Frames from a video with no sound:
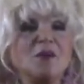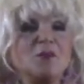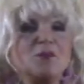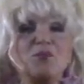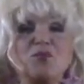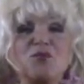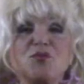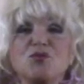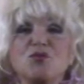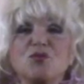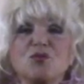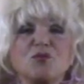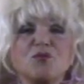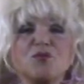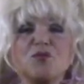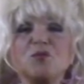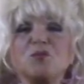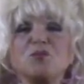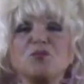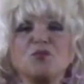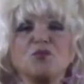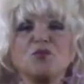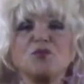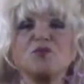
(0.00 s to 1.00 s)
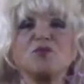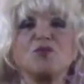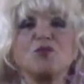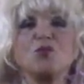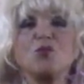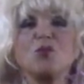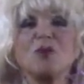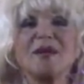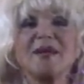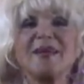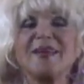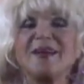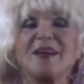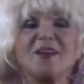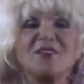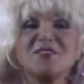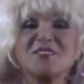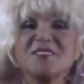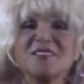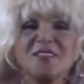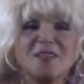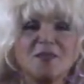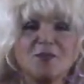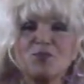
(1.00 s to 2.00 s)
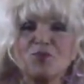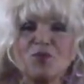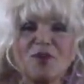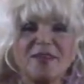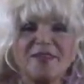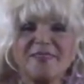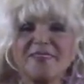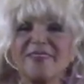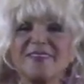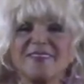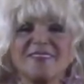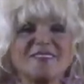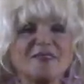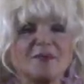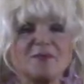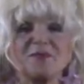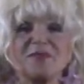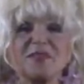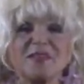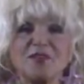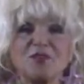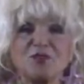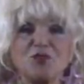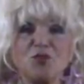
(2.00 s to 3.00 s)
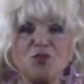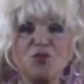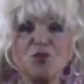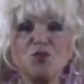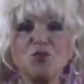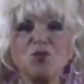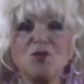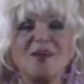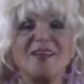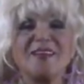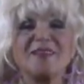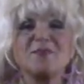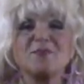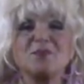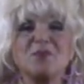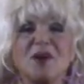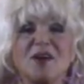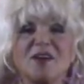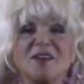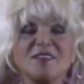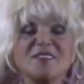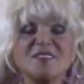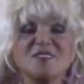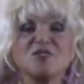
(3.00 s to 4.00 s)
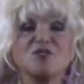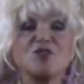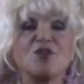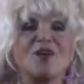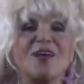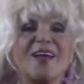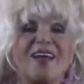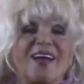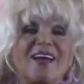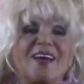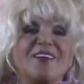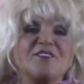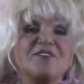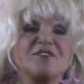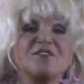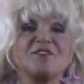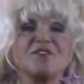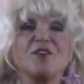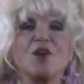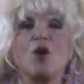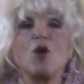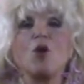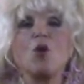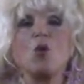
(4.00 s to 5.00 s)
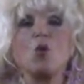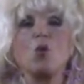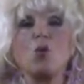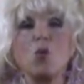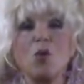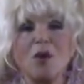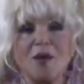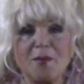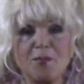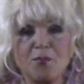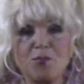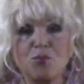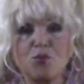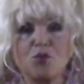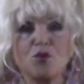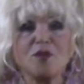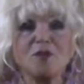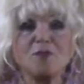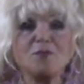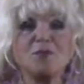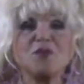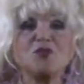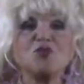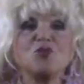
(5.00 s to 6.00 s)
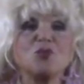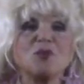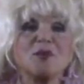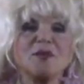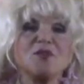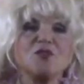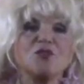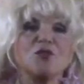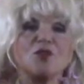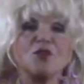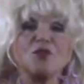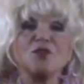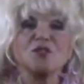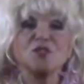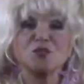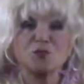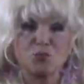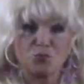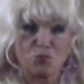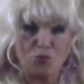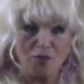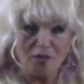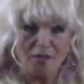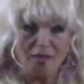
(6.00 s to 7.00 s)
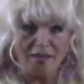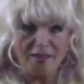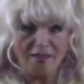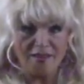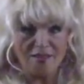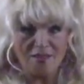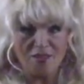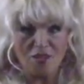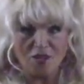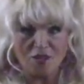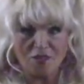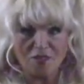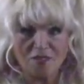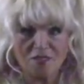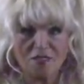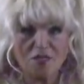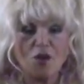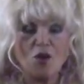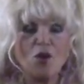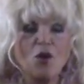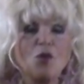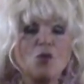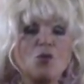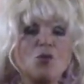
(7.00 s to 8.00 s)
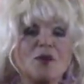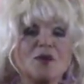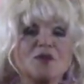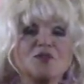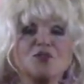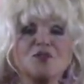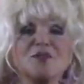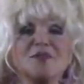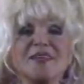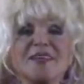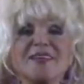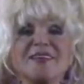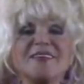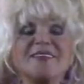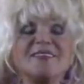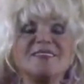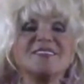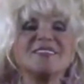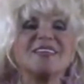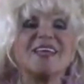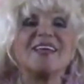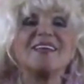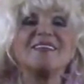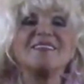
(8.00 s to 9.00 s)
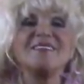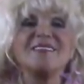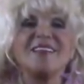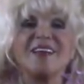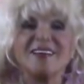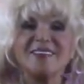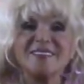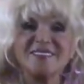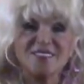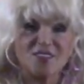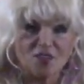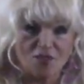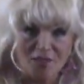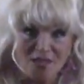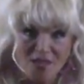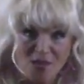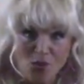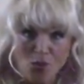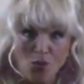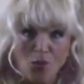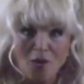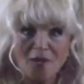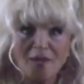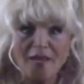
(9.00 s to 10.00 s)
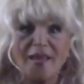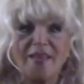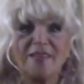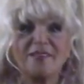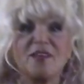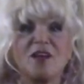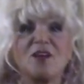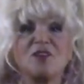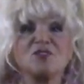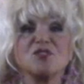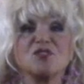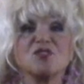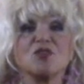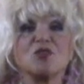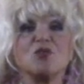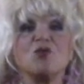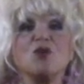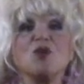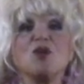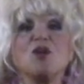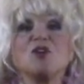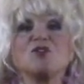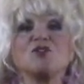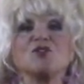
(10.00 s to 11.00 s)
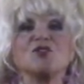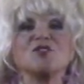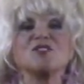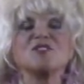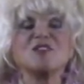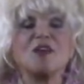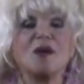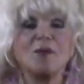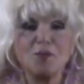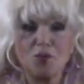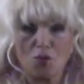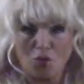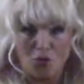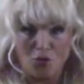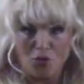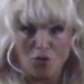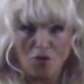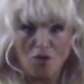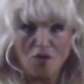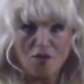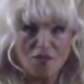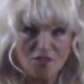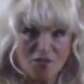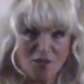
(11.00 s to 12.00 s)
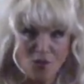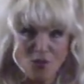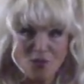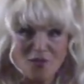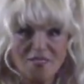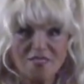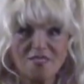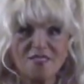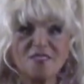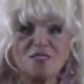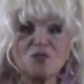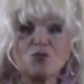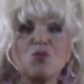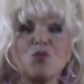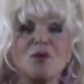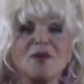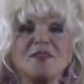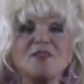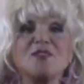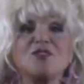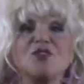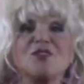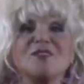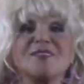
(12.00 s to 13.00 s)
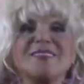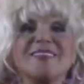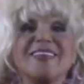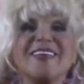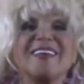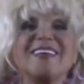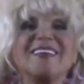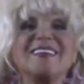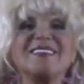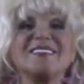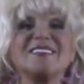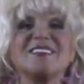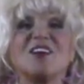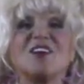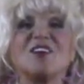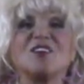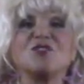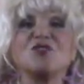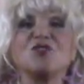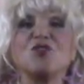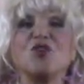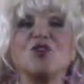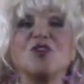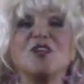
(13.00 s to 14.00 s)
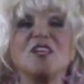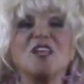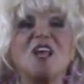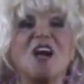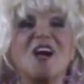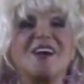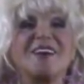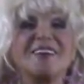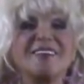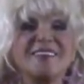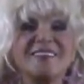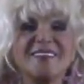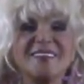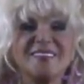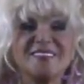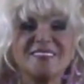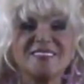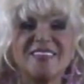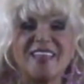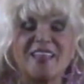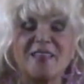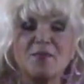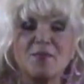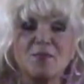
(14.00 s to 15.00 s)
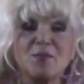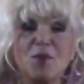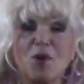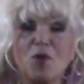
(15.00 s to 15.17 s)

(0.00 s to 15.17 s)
beautiful, beautiful way of celebrating something new. It marks the halfway point between the spring equinox, where the days and nights are equal, and also the summer solstice, when the days are the longest and